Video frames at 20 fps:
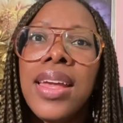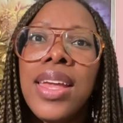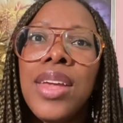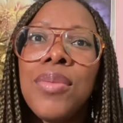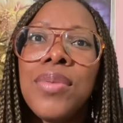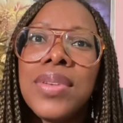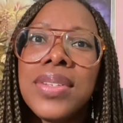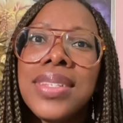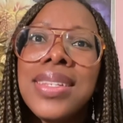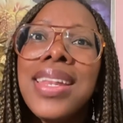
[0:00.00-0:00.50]

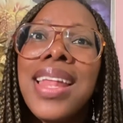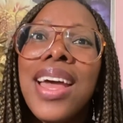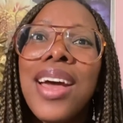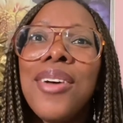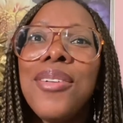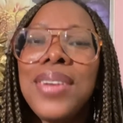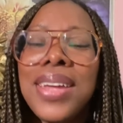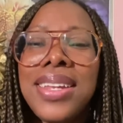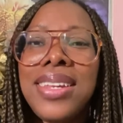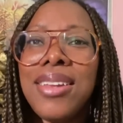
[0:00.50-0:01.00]
it was
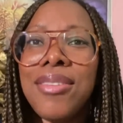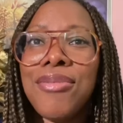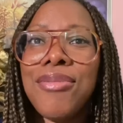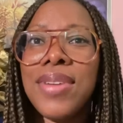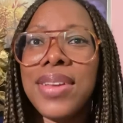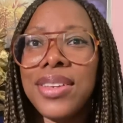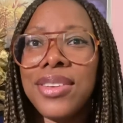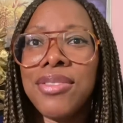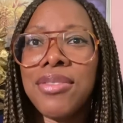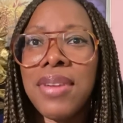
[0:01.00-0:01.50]
now a
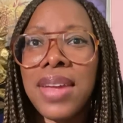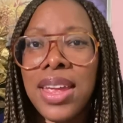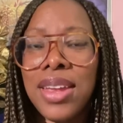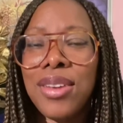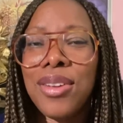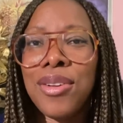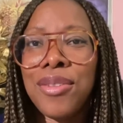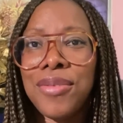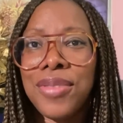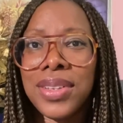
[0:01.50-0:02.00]
different
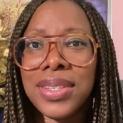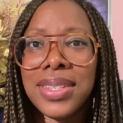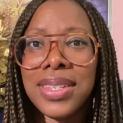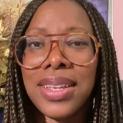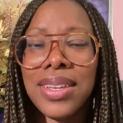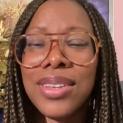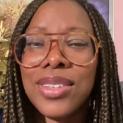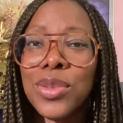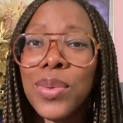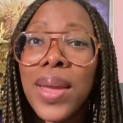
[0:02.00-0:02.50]
train,
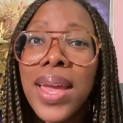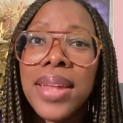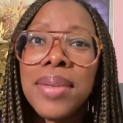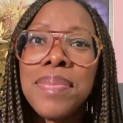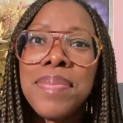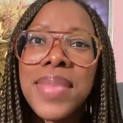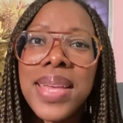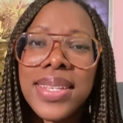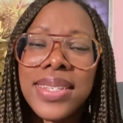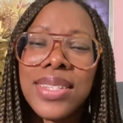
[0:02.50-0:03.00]
obviously, because we
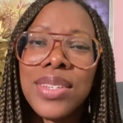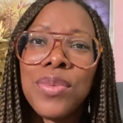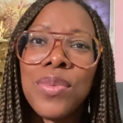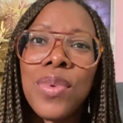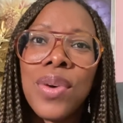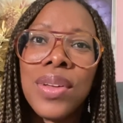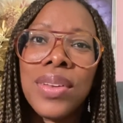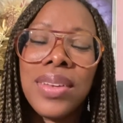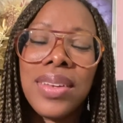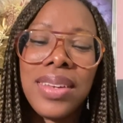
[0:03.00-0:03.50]
had missed the
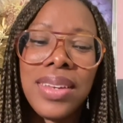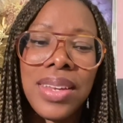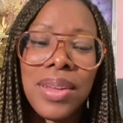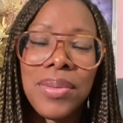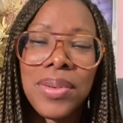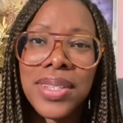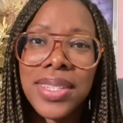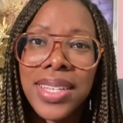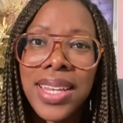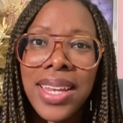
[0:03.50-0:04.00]
one that
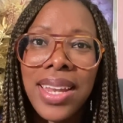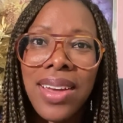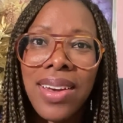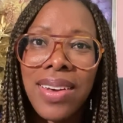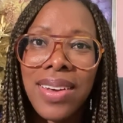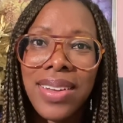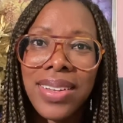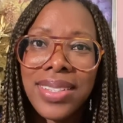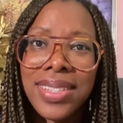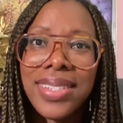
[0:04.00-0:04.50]
was in
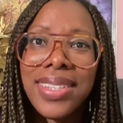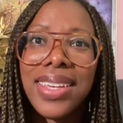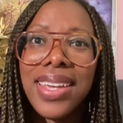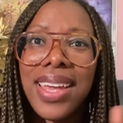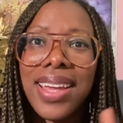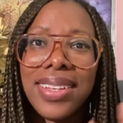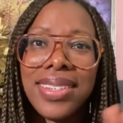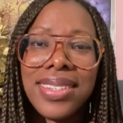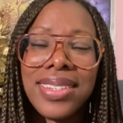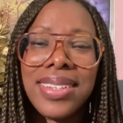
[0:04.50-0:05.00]
our
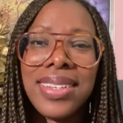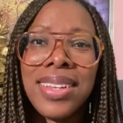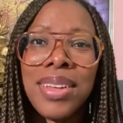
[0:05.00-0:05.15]
ticket,